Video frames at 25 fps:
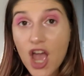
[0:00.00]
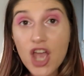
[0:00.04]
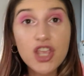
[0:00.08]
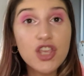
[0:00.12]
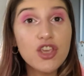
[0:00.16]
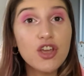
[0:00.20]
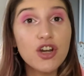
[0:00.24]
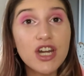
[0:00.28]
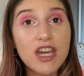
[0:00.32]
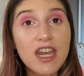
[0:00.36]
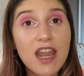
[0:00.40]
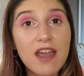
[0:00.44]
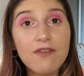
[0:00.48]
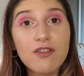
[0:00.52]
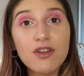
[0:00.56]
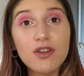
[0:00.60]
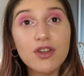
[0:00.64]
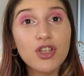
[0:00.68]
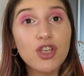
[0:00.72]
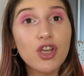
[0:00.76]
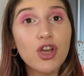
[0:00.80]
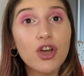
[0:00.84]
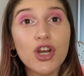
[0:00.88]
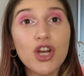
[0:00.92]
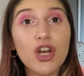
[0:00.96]
You're never
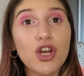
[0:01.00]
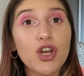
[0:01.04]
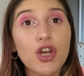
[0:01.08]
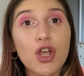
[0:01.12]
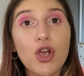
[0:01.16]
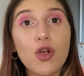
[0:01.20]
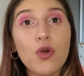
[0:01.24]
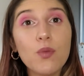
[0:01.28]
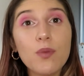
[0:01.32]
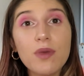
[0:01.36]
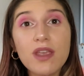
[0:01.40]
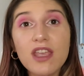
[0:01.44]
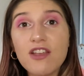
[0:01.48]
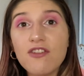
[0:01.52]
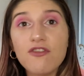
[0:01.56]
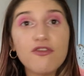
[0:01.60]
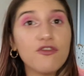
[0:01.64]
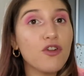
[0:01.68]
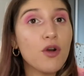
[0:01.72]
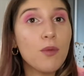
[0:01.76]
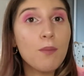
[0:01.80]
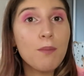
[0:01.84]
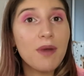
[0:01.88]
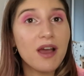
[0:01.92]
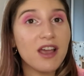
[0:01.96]
gonna know me
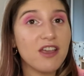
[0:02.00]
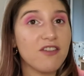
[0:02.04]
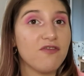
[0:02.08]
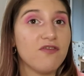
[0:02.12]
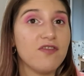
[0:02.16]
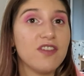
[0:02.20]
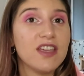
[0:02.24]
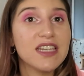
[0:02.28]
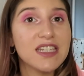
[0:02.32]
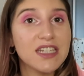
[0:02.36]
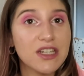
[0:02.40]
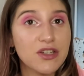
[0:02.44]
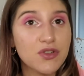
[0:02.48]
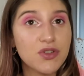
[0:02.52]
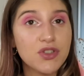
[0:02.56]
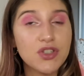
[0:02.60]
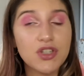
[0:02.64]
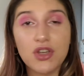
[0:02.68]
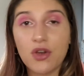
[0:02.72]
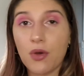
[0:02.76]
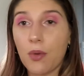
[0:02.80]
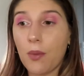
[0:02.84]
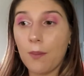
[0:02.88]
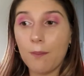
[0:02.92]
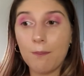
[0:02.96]
from my videos
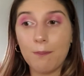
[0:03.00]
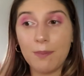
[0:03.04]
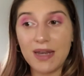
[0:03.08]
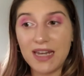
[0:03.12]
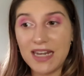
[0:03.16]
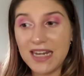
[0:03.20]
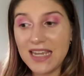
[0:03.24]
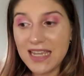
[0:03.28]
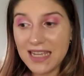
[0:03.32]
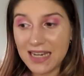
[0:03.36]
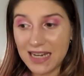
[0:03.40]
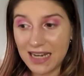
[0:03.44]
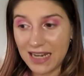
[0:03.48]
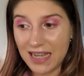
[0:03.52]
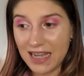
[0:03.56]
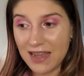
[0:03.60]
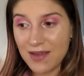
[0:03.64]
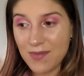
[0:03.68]
completely,